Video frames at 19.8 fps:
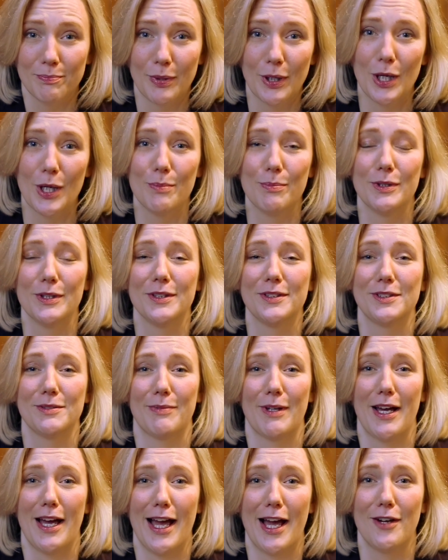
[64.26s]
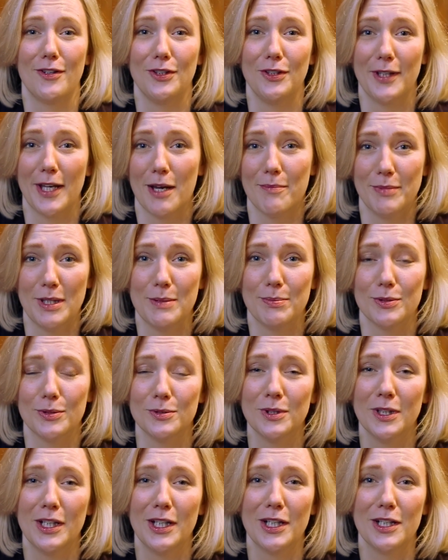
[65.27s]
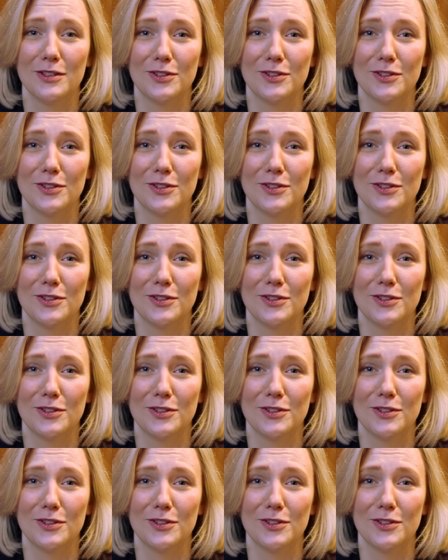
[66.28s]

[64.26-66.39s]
of purpose, about how you get people